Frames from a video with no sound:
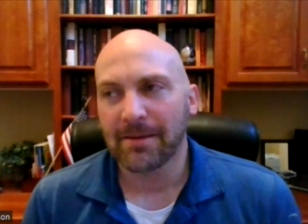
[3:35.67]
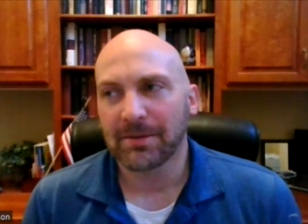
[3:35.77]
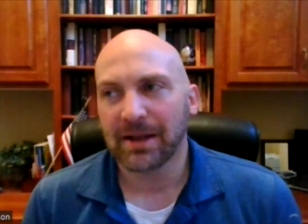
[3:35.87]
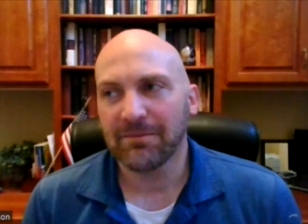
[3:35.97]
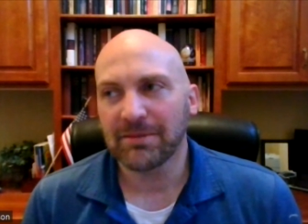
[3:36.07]

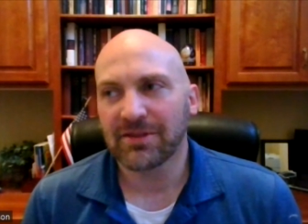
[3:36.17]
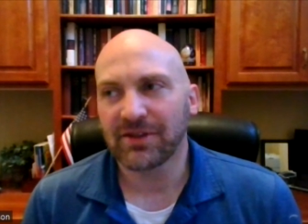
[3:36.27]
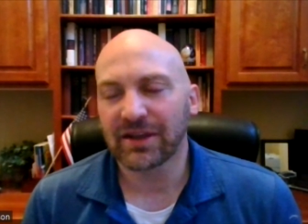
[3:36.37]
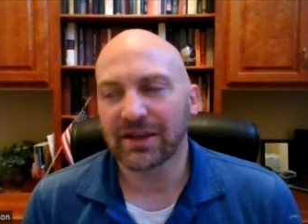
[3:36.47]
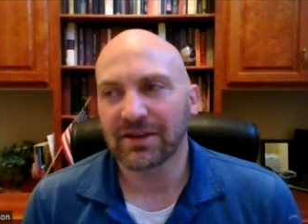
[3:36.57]
But I've been
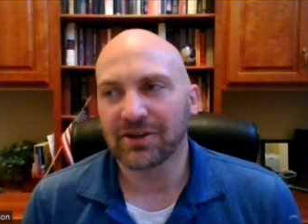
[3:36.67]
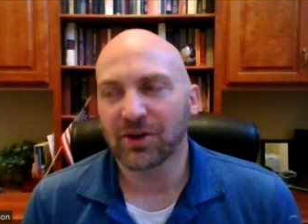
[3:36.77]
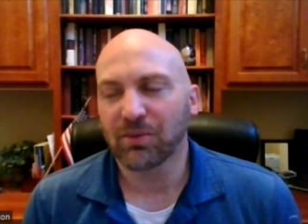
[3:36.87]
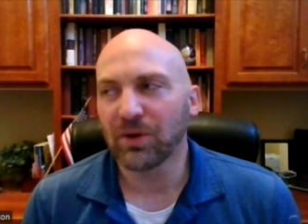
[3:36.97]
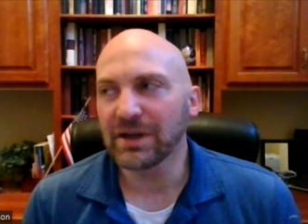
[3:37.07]
thinking,
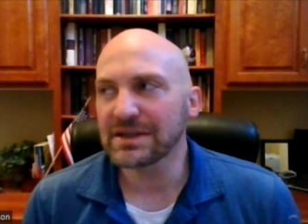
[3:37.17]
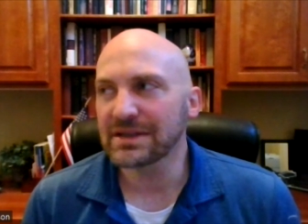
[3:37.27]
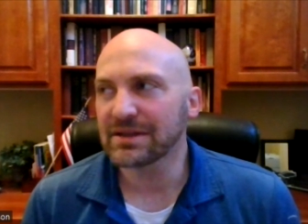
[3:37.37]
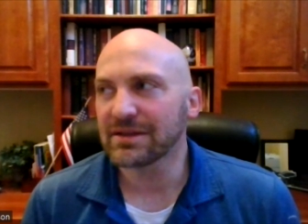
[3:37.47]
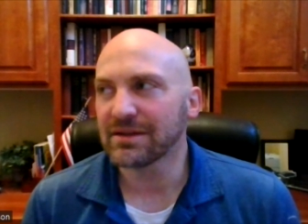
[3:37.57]

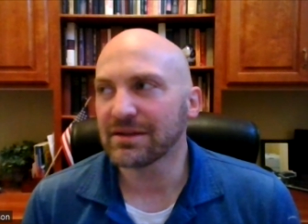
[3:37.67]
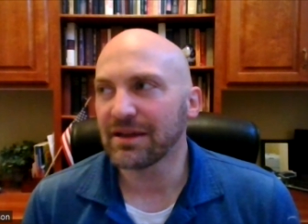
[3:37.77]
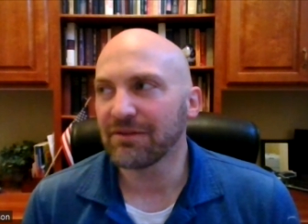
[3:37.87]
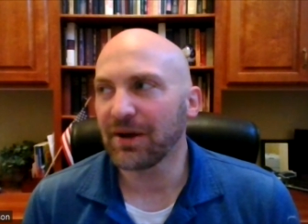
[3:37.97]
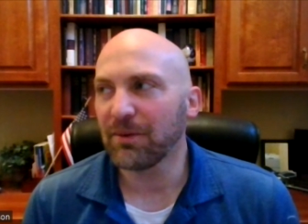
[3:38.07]

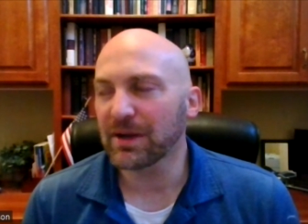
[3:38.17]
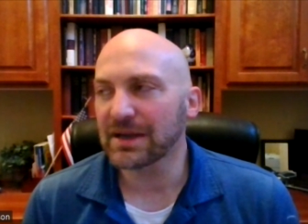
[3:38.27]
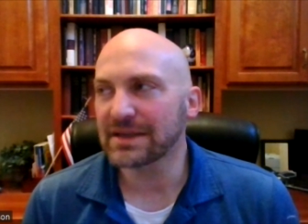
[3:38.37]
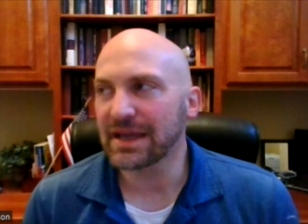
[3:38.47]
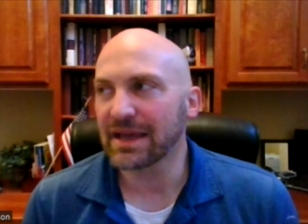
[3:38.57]
if I want to
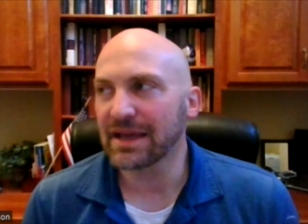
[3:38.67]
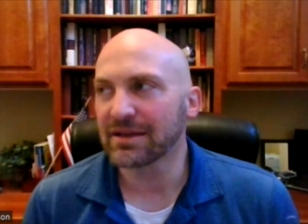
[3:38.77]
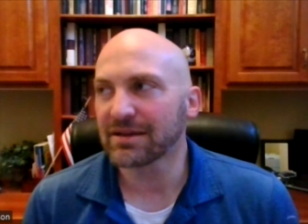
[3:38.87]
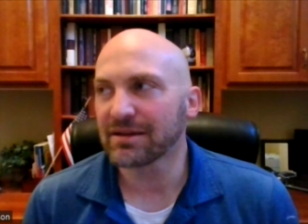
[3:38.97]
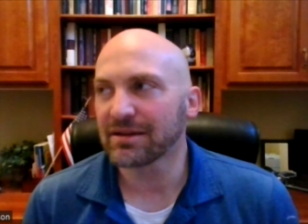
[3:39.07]
take